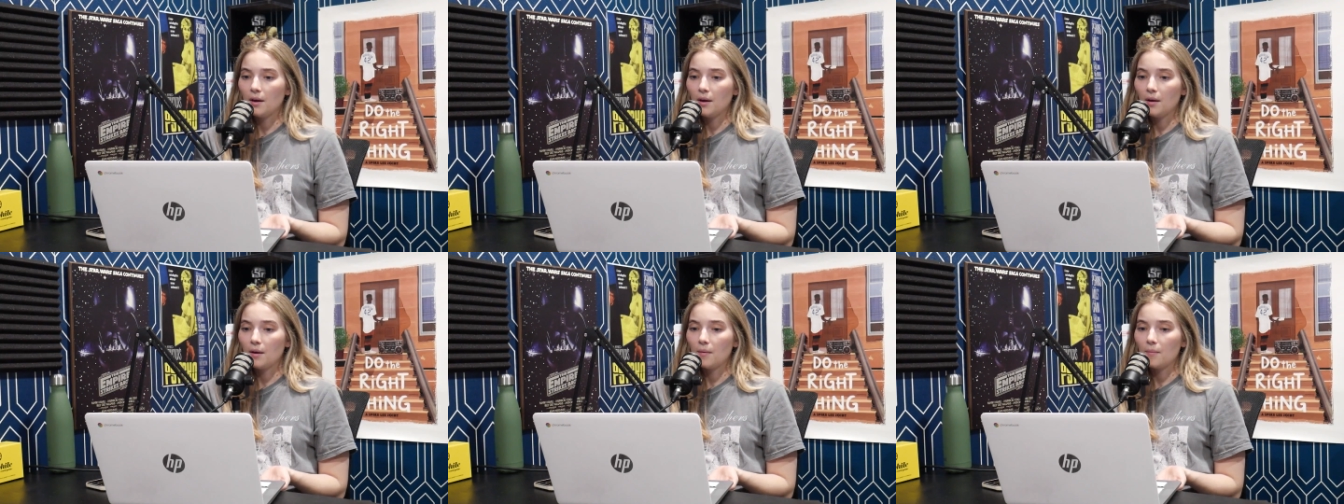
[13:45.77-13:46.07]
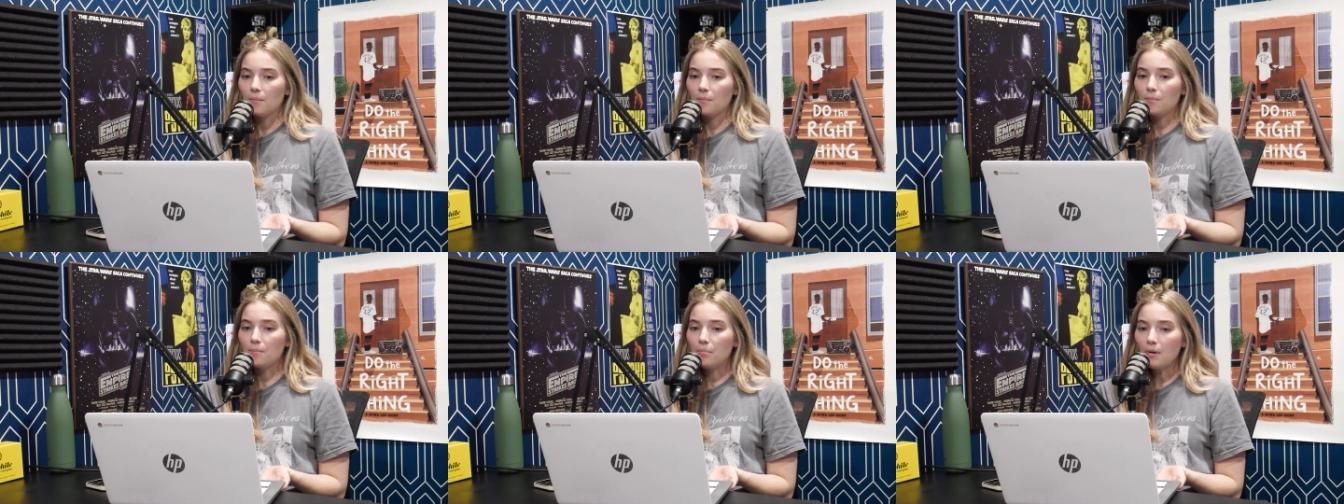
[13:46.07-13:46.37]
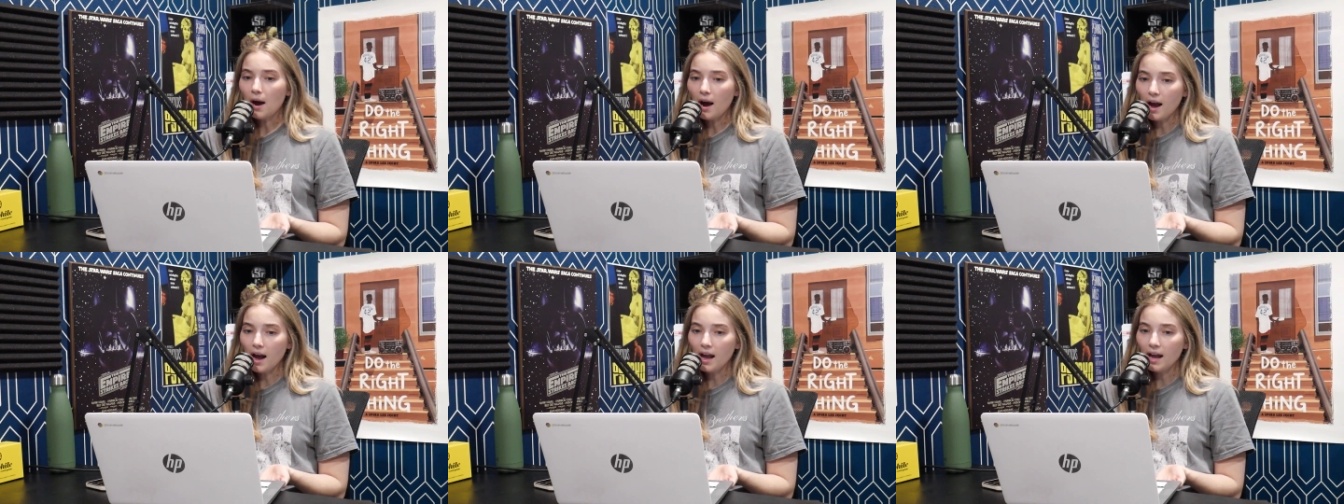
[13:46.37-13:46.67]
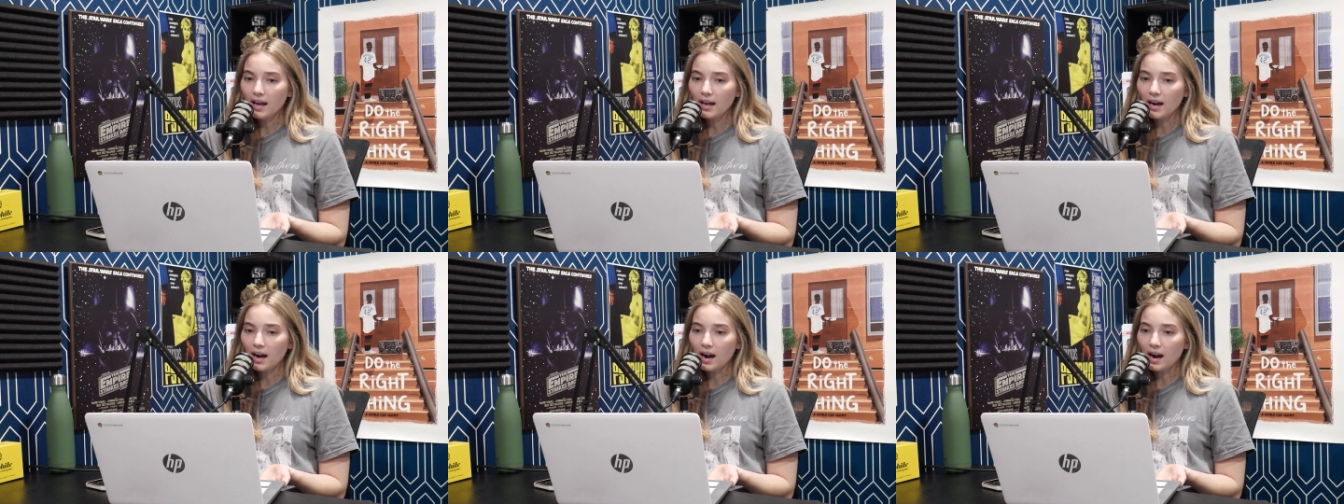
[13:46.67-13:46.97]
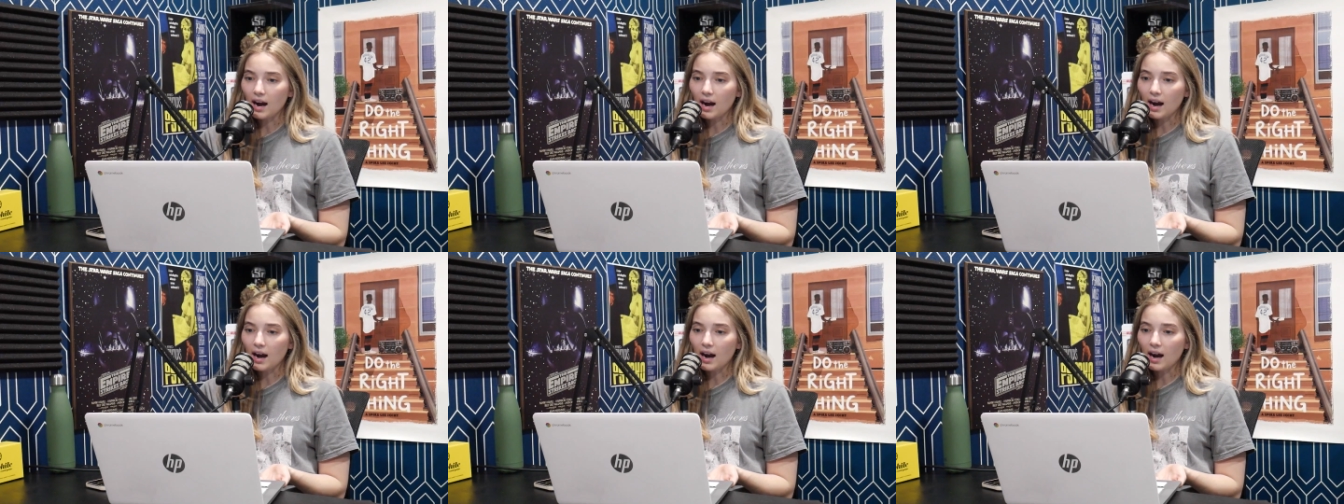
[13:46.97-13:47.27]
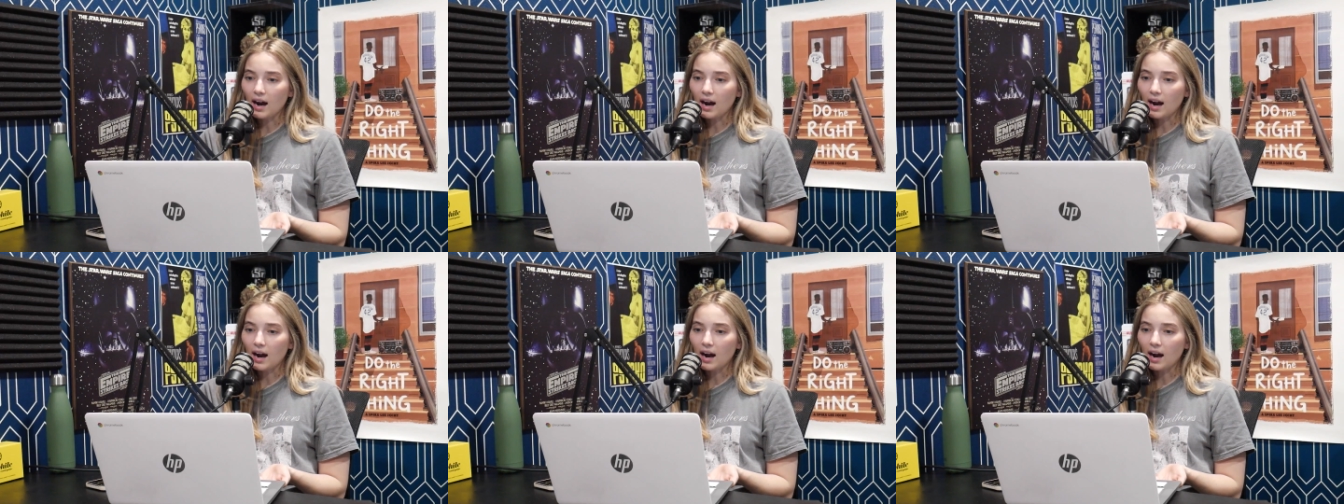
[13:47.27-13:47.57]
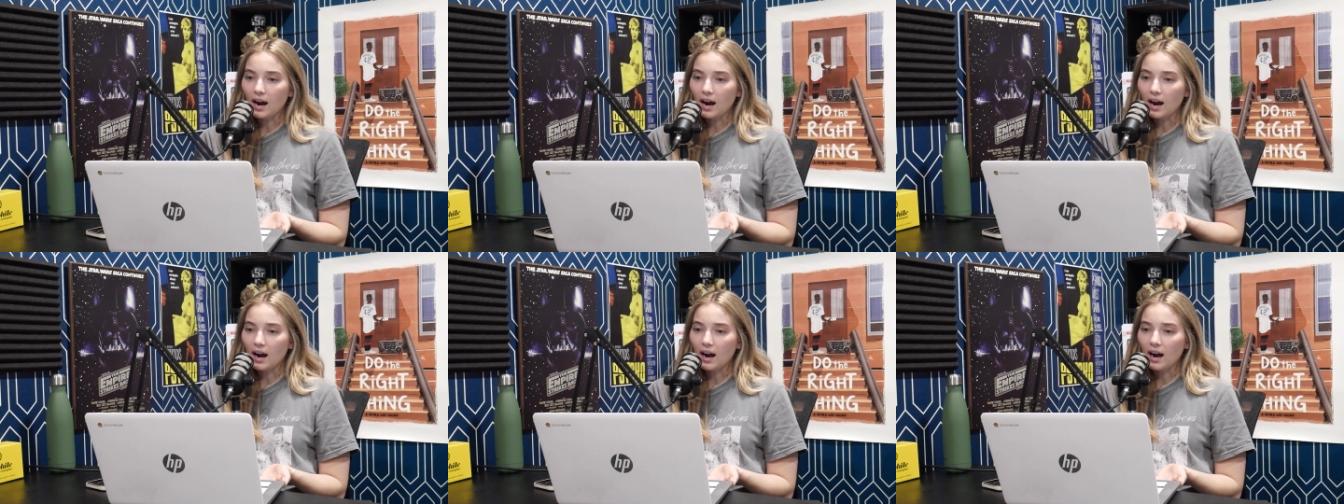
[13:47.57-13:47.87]
But
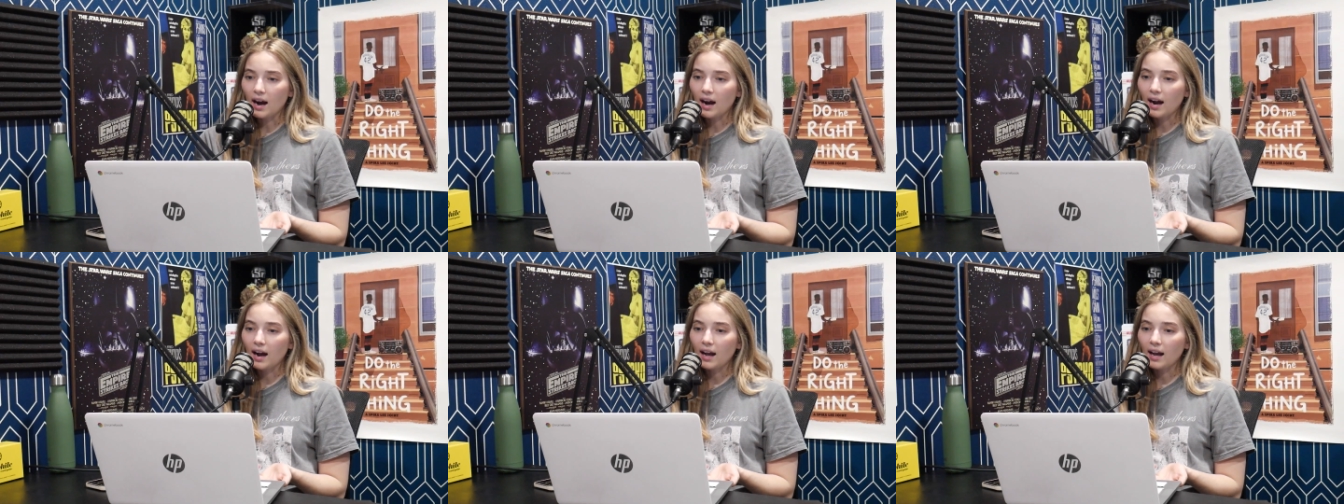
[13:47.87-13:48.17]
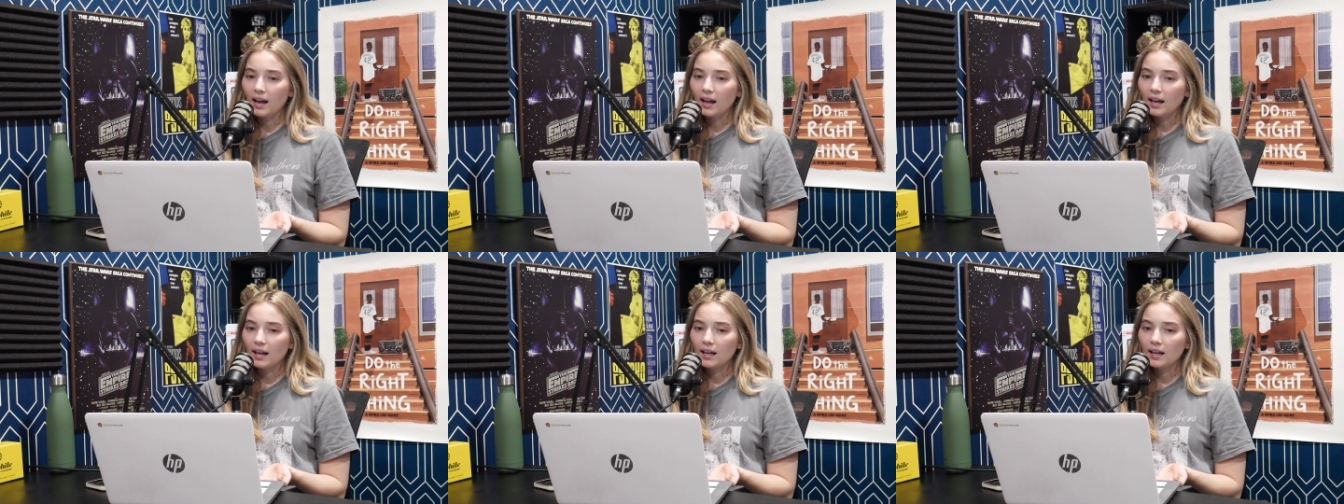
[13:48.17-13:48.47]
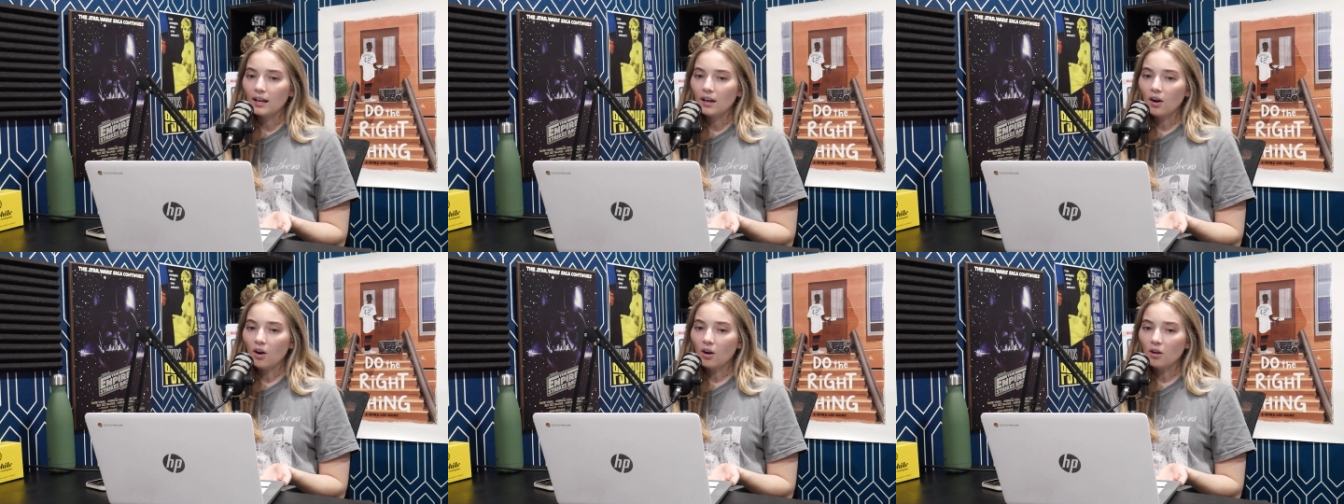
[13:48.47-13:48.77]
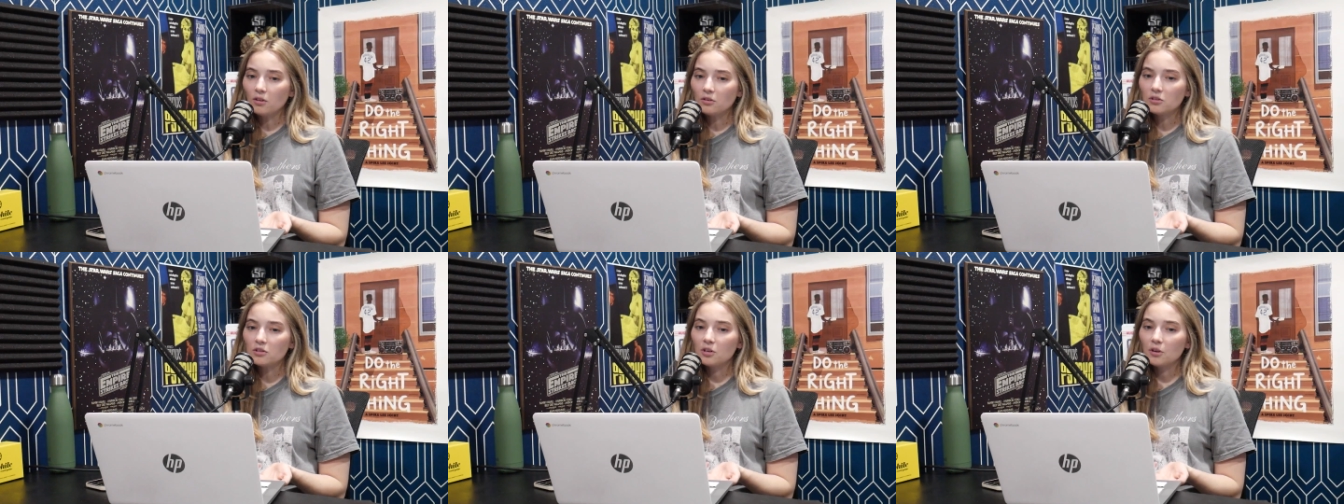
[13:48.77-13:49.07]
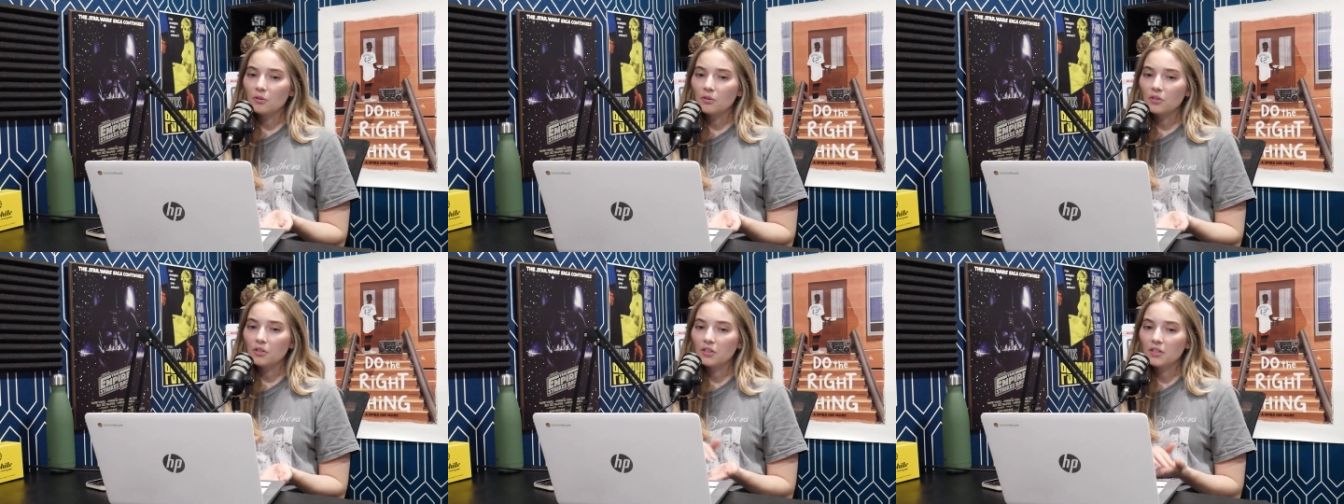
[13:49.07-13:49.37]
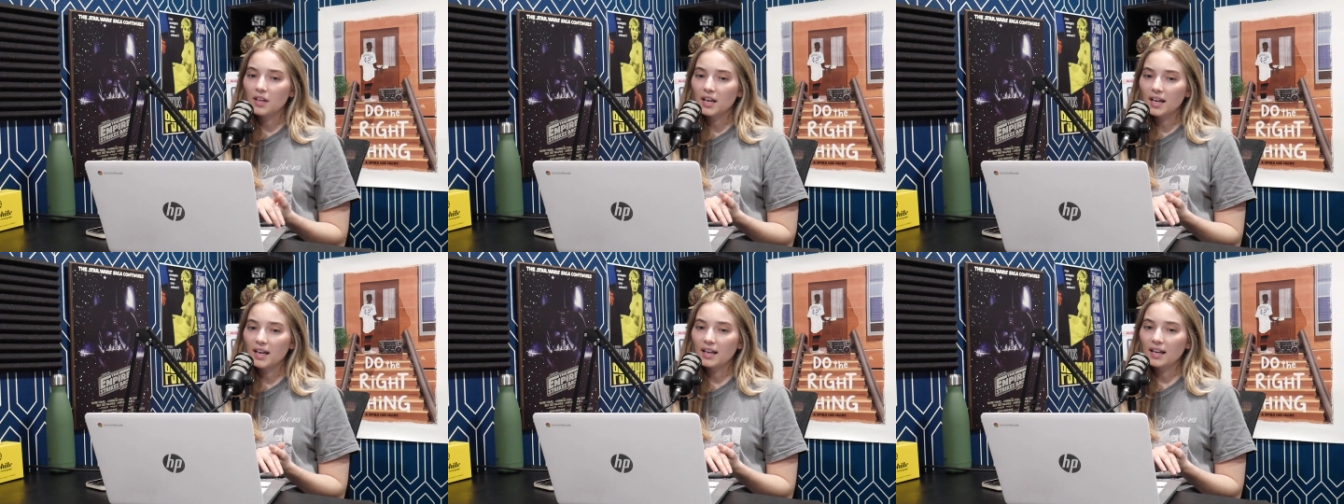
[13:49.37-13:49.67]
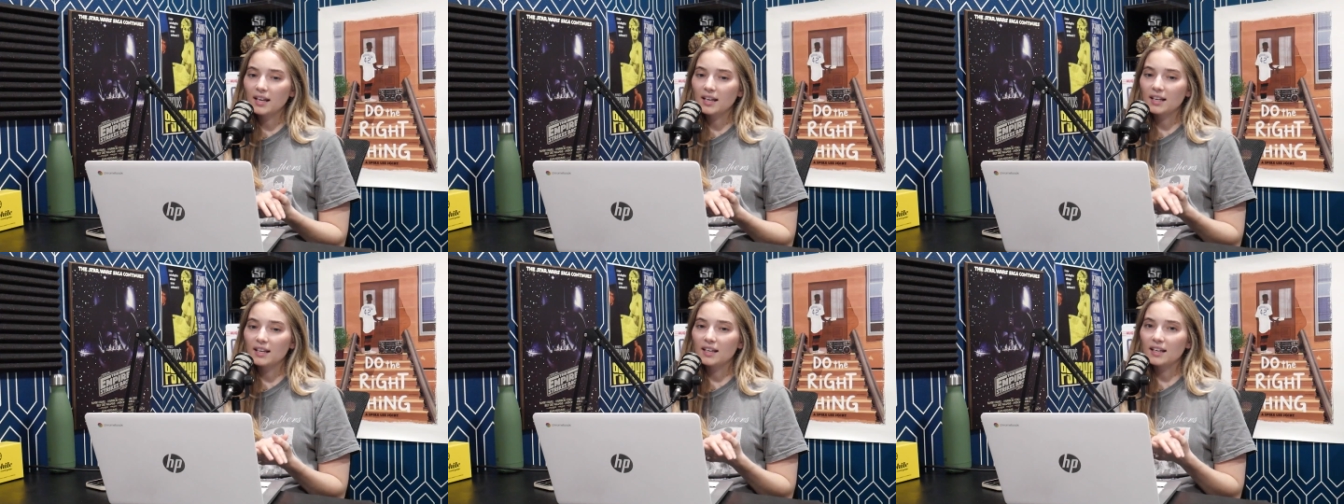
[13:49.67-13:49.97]
I also
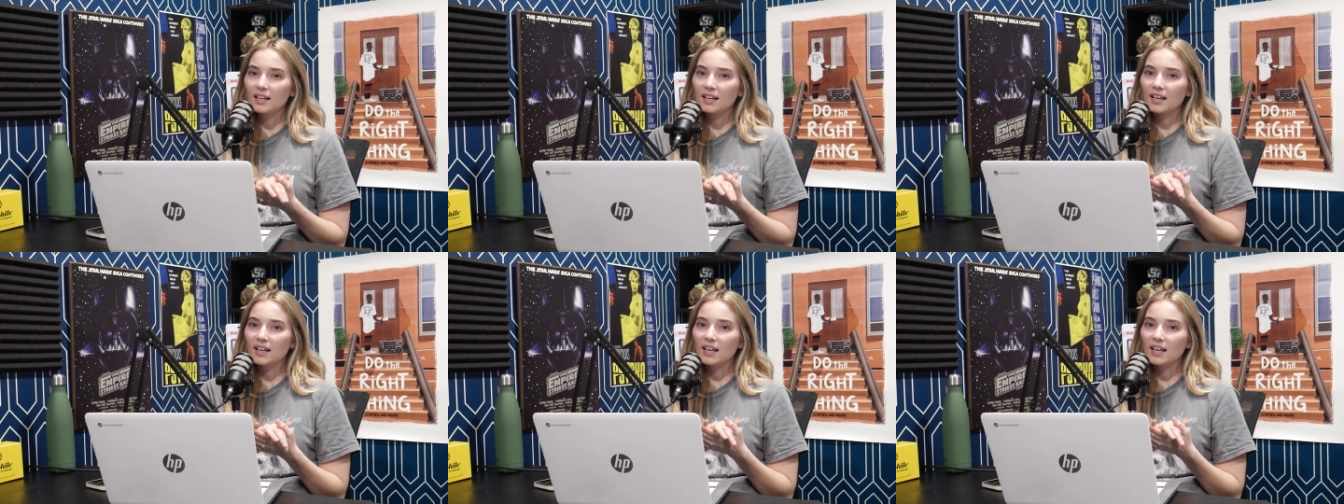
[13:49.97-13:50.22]
think